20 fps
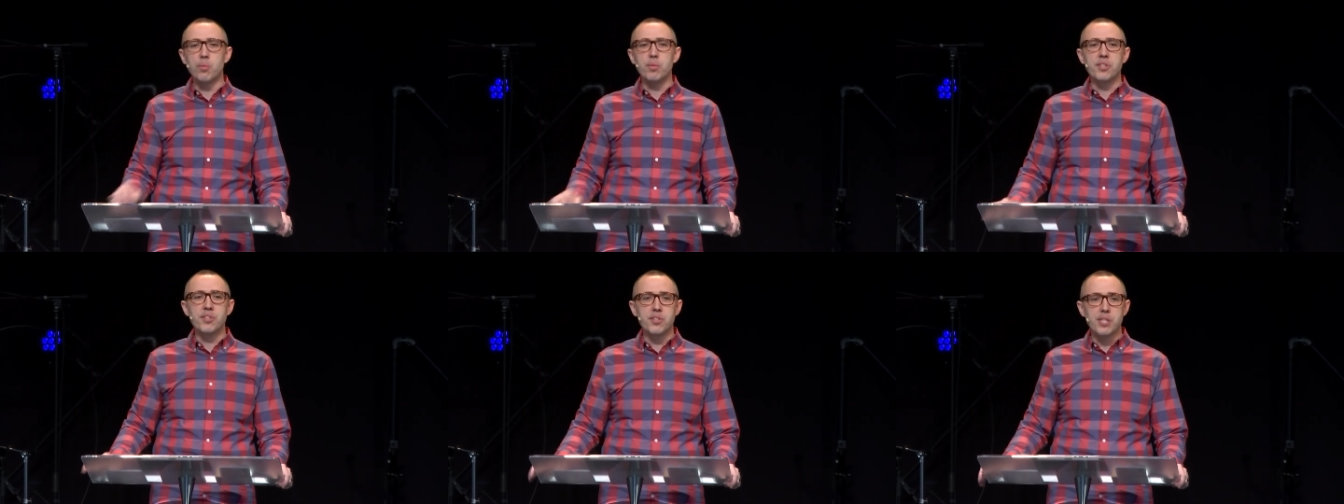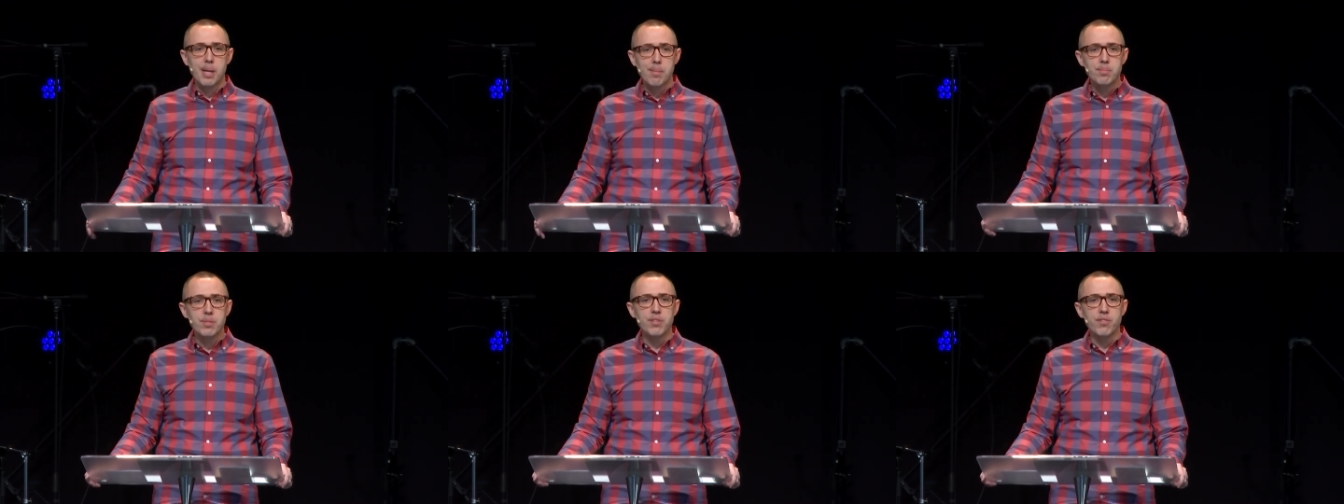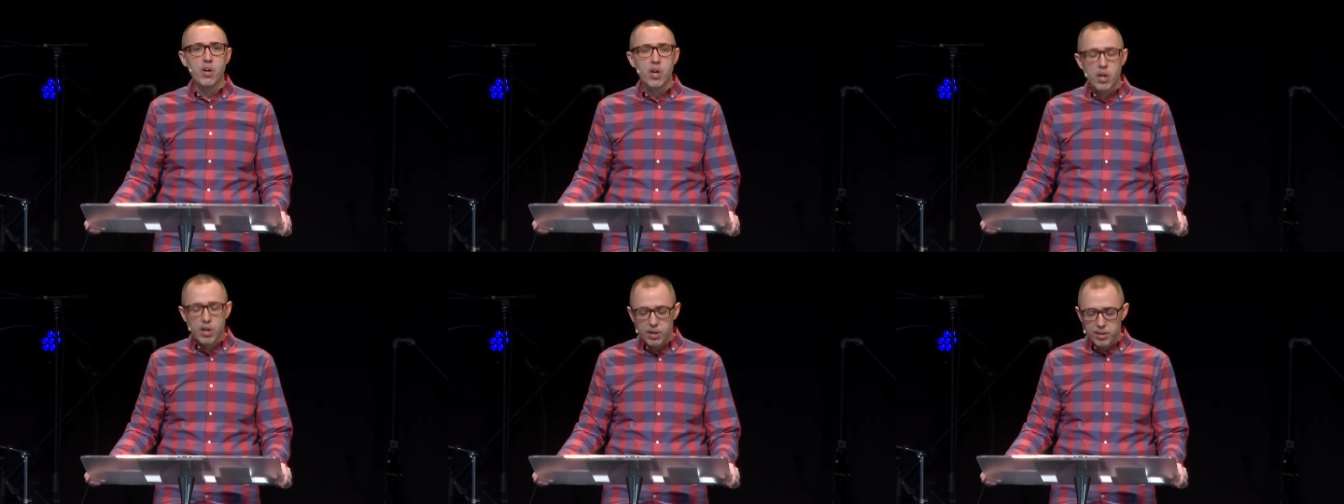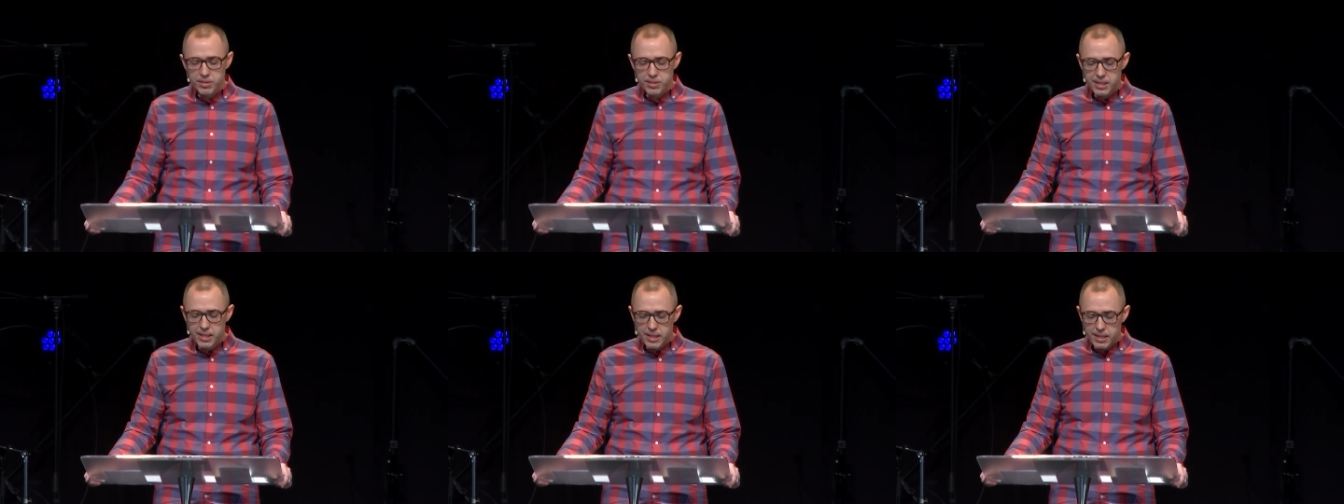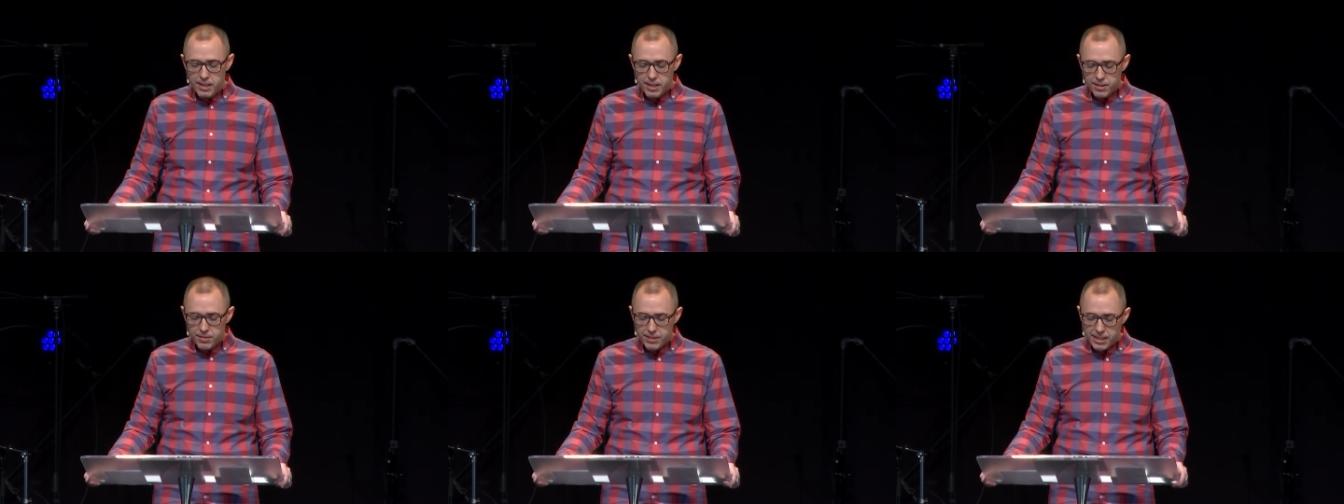receptive heart
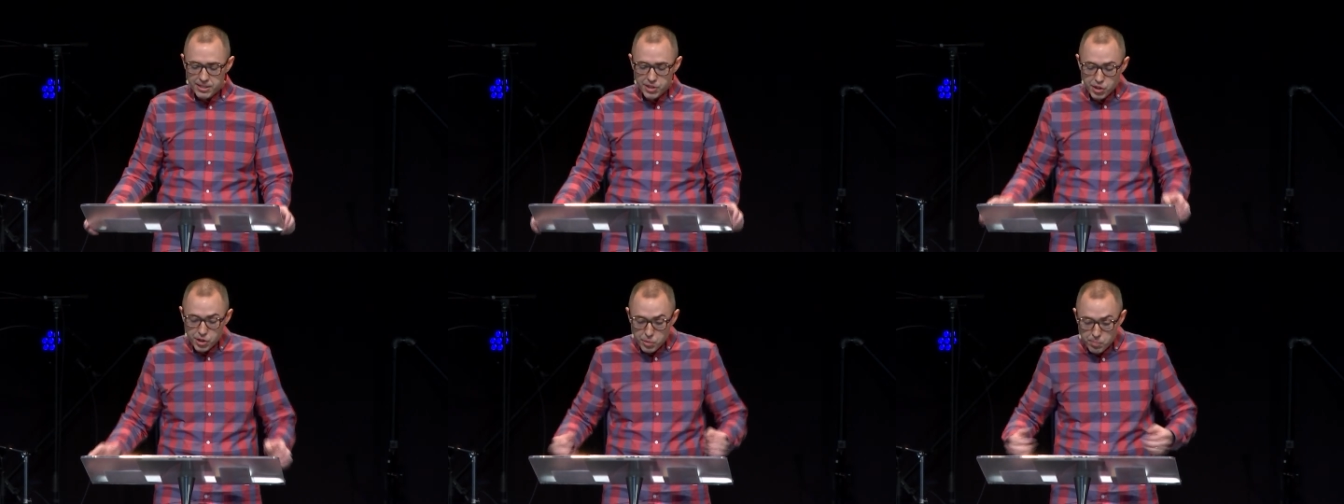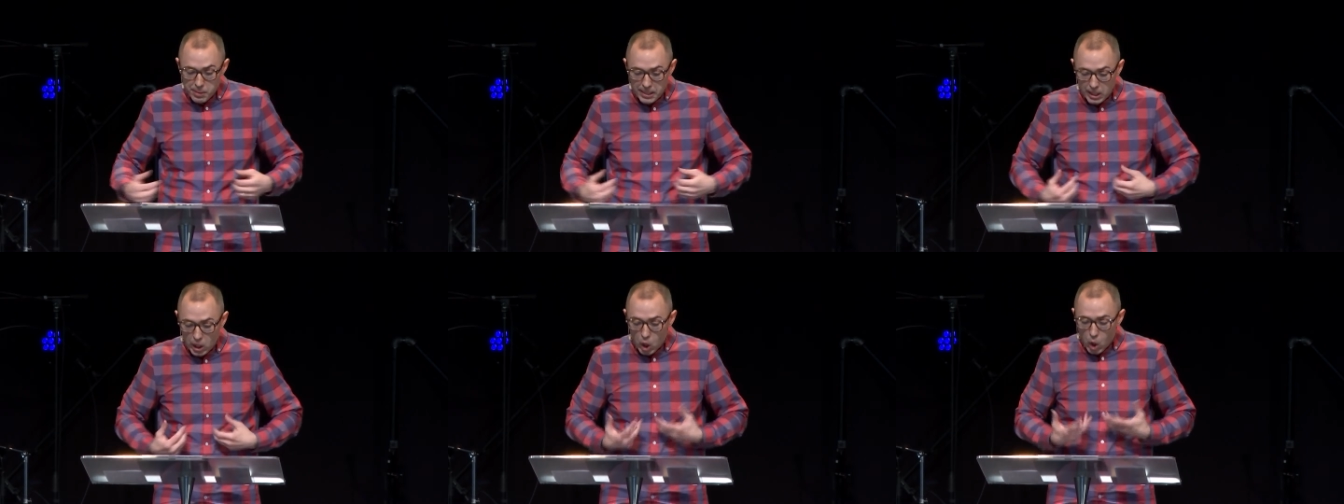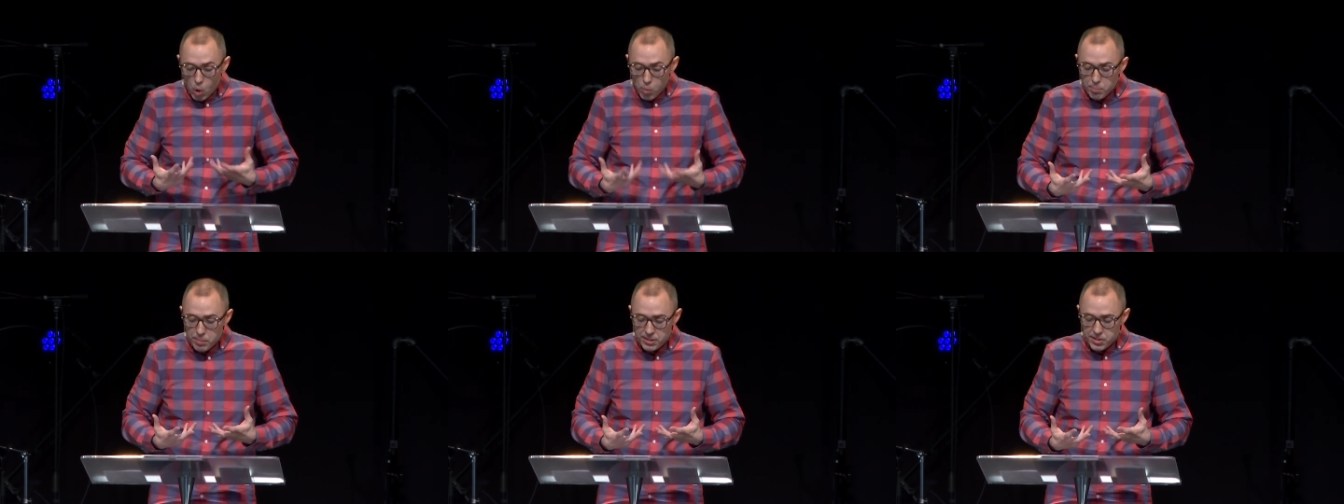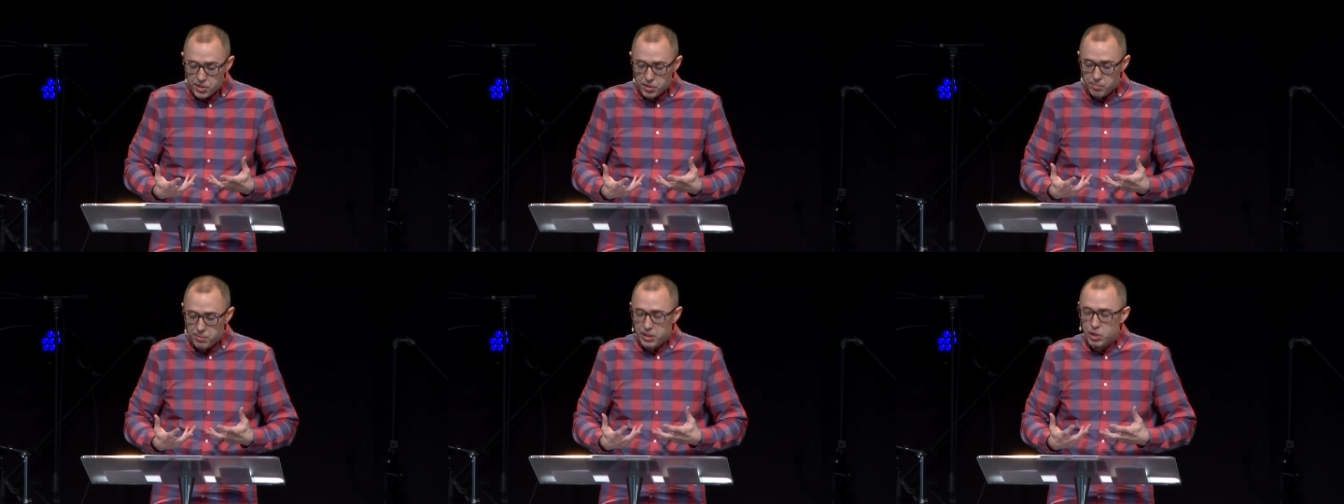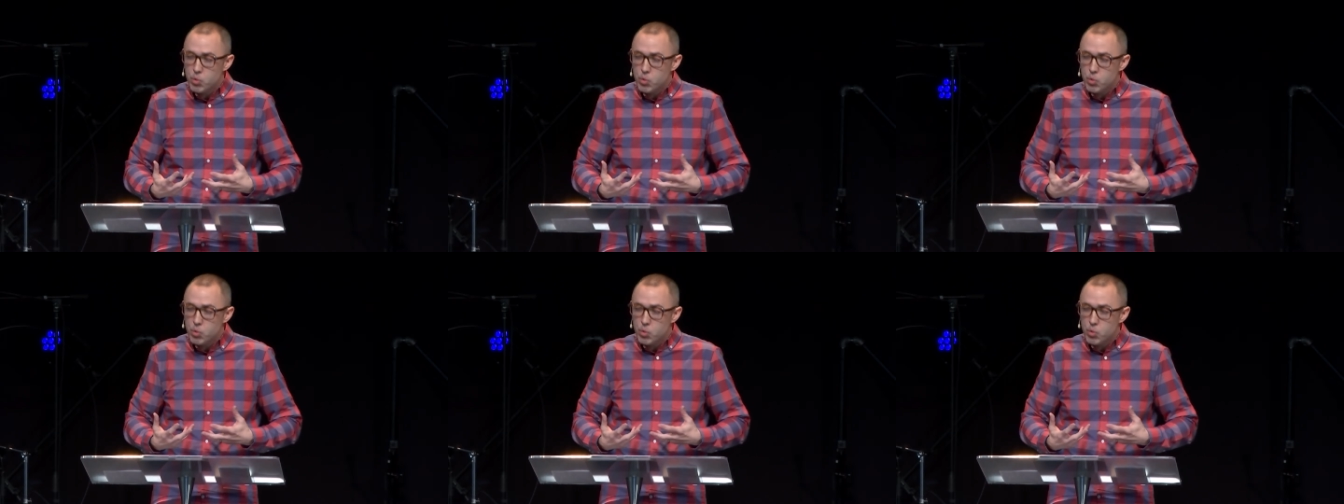than just being open to me.